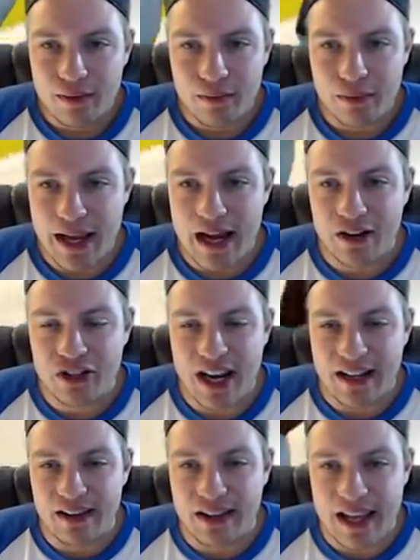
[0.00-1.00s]
We had a
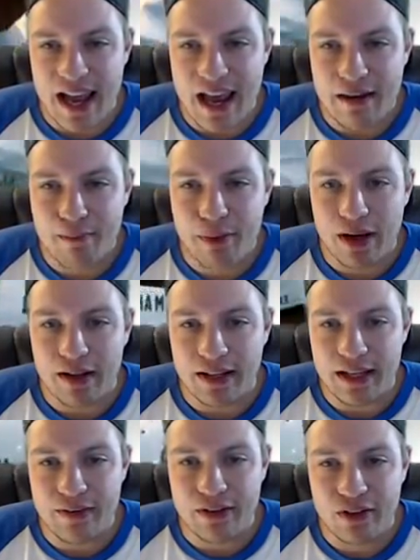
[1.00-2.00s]
chance at the end, but
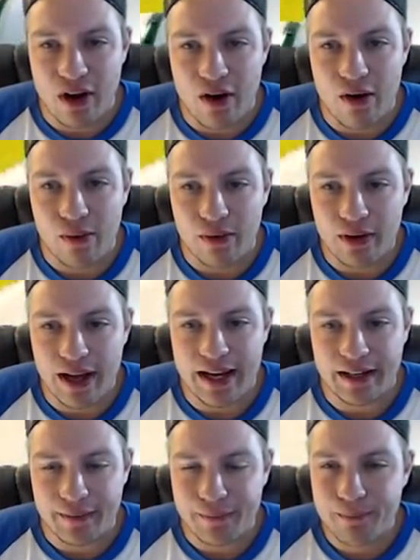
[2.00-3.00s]
even so, like,